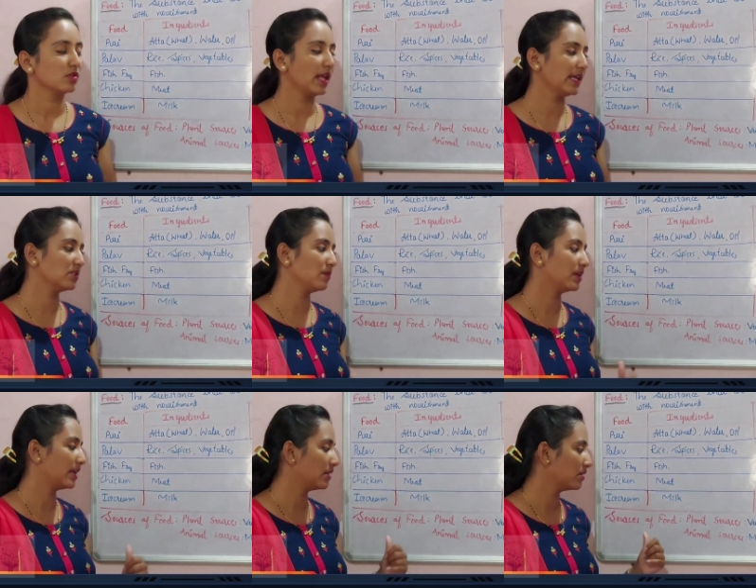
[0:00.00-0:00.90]
So next
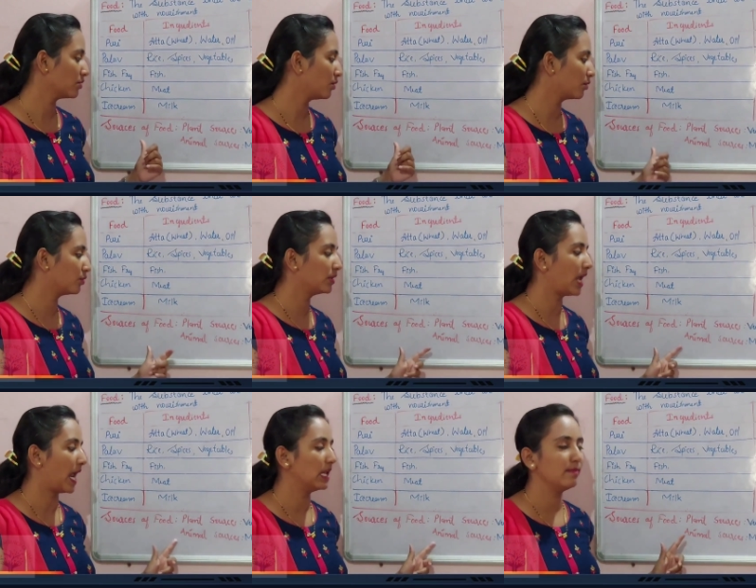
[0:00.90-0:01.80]
we can go to
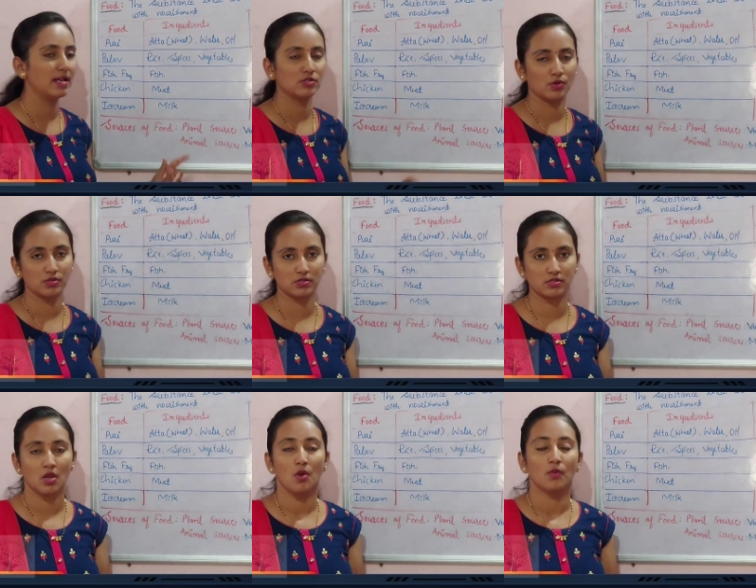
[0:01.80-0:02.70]
the animal
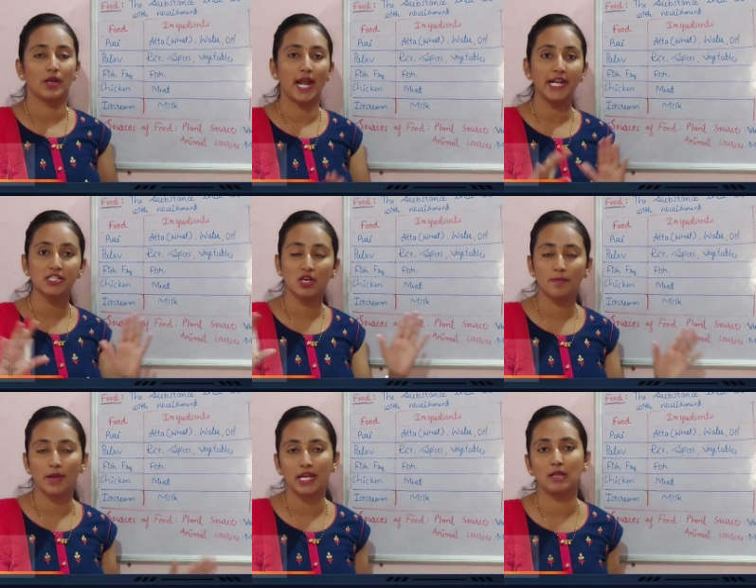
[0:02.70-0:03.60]
sources. Varieties
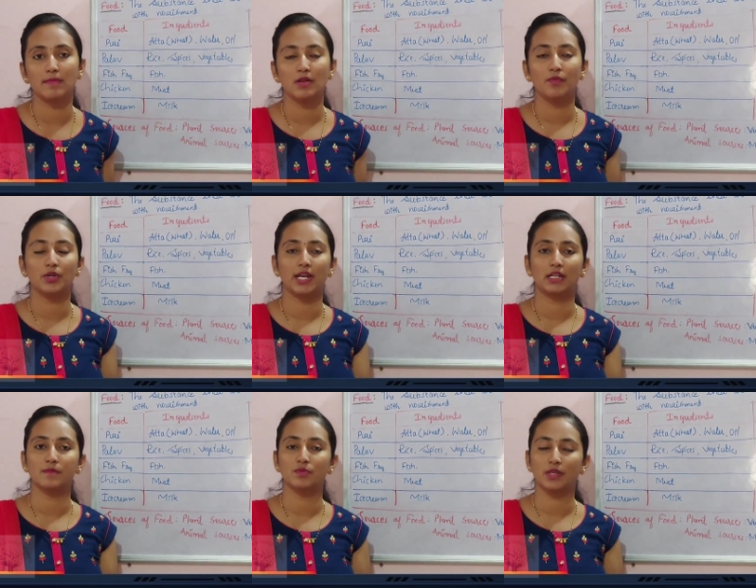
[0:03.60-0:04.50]
of animal food
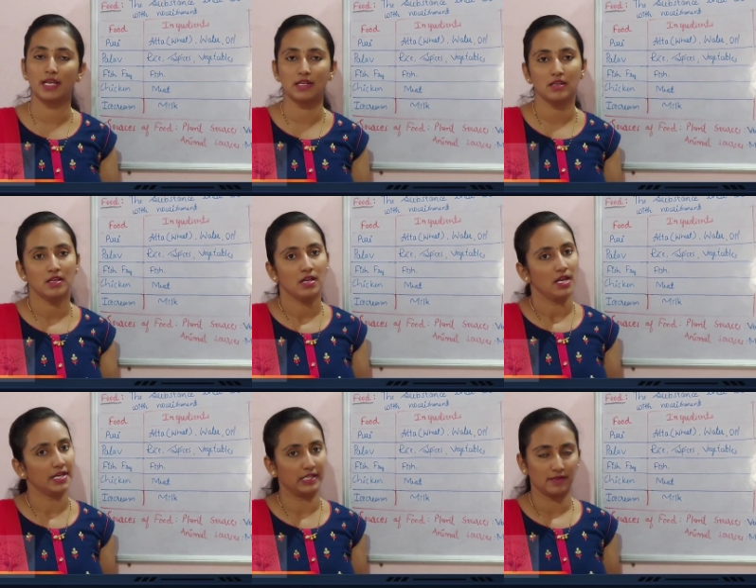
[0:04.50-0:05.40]
items we can
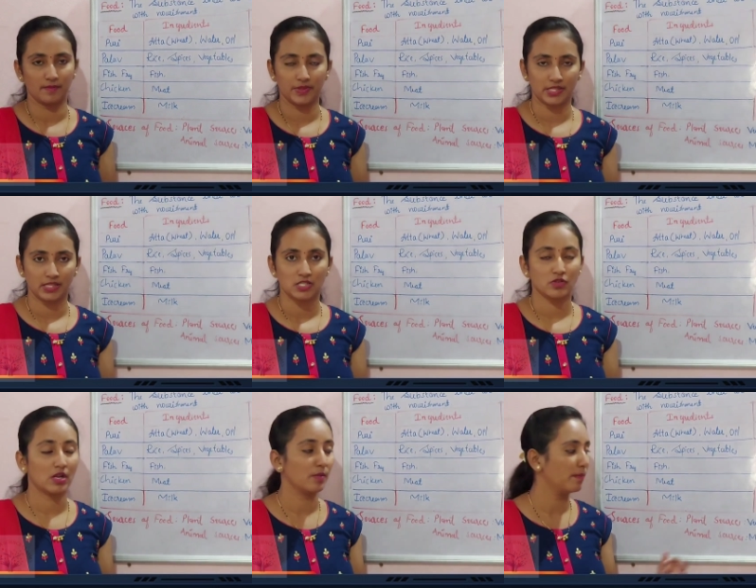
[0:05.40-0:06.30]
eat.
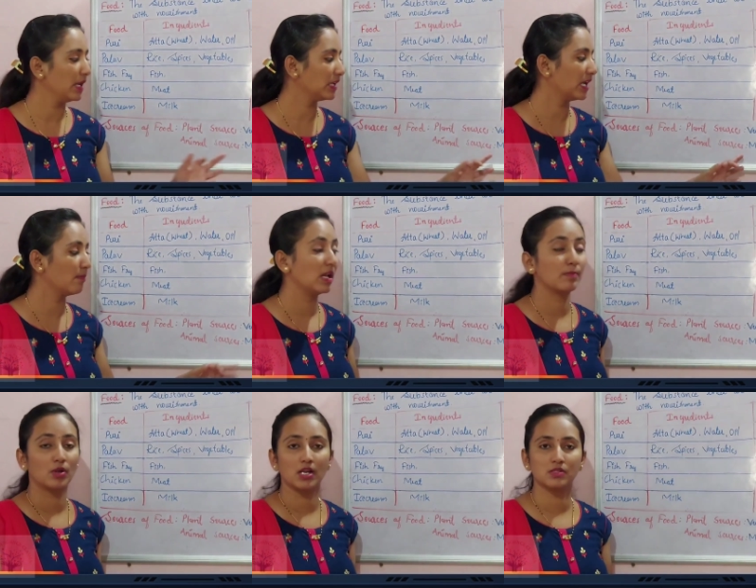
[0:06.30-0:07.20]
So now milk and
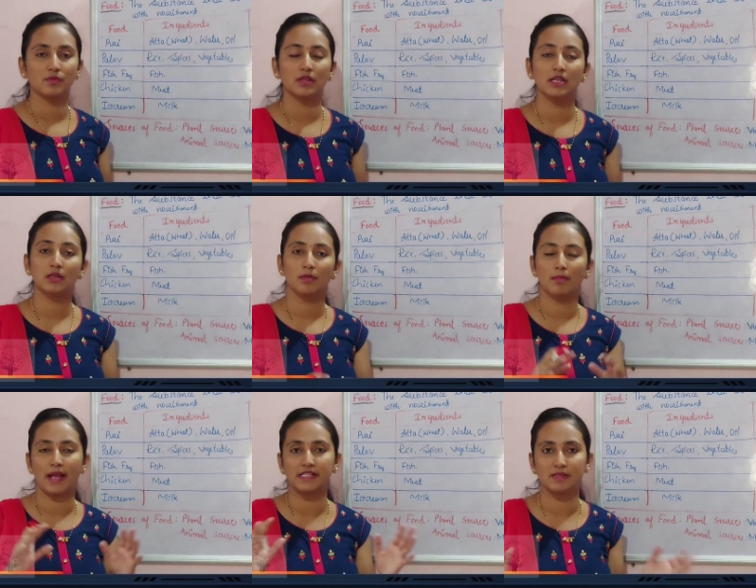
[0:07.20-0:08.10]
milk products we eat
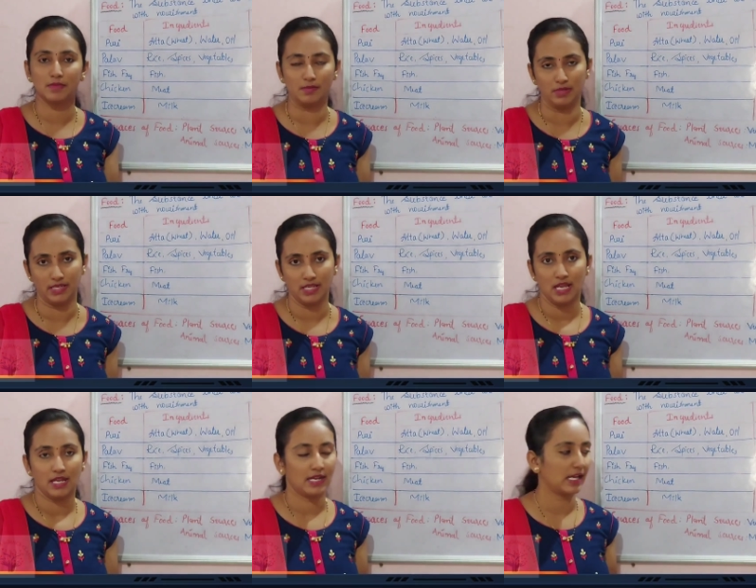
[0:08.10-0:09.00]
maximally.
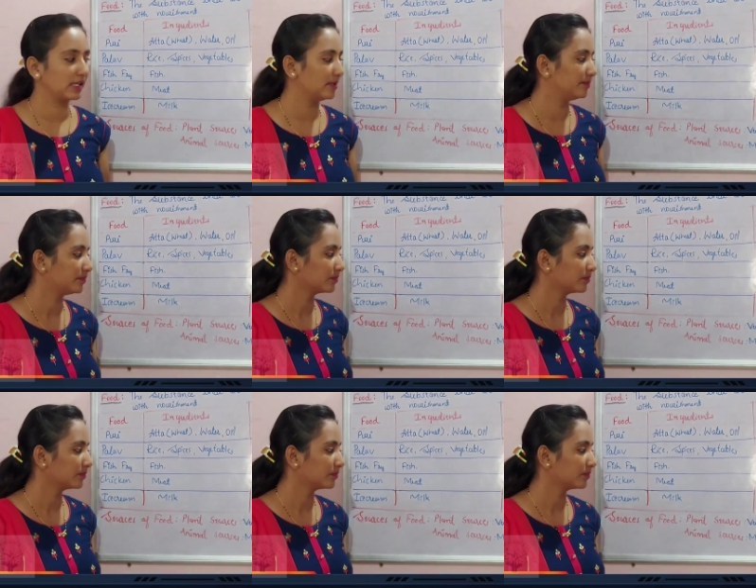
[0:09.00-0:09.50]
Like